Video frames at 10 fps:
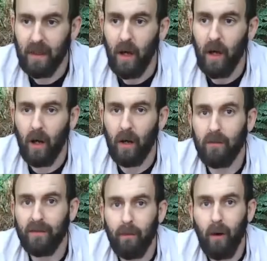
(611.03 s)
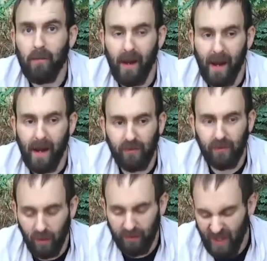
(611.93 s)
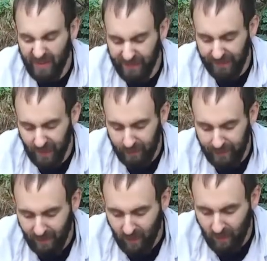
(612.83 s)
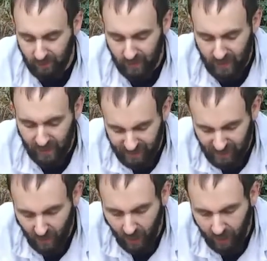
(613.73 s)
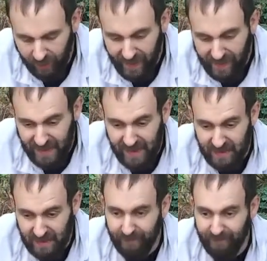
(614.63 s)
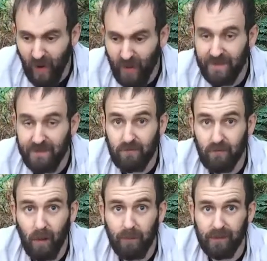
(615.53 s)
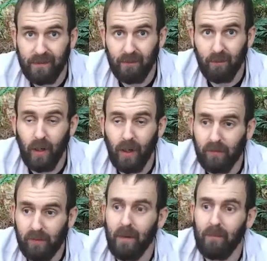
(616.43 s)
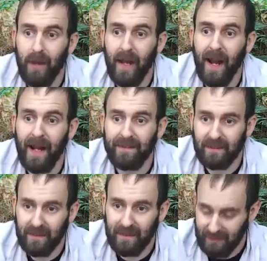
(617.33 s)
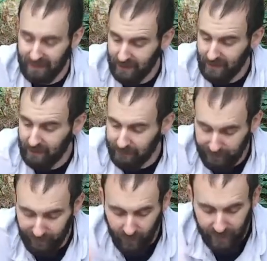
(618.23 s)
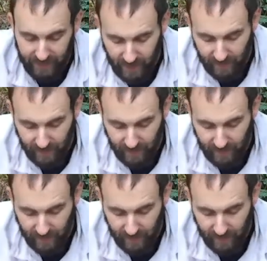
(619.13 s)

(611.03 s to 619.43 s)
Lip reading: I've got a river behind my house, so I'll test this up later on and see how hard it actually is to find some grubs and some worms with my bare hands before I can actually go